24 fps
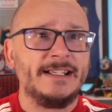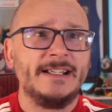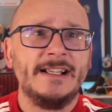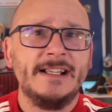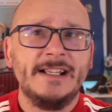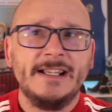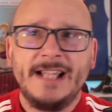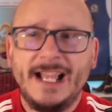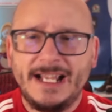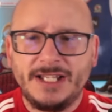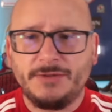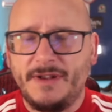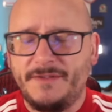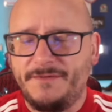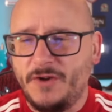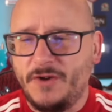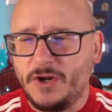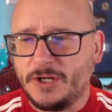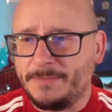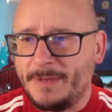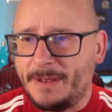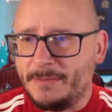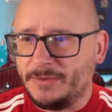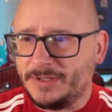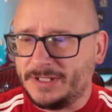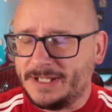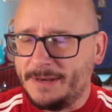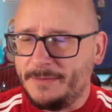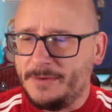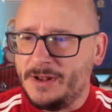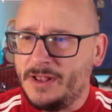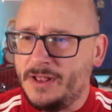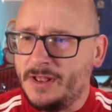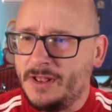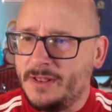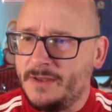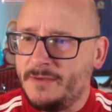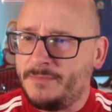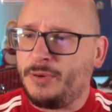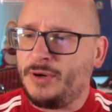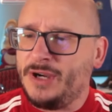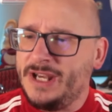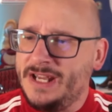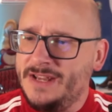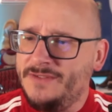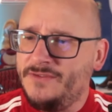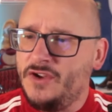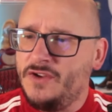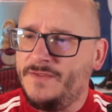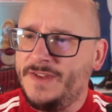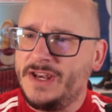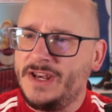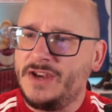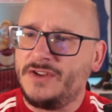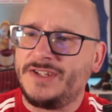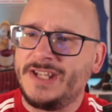That's right, folks, back once again with another preview video.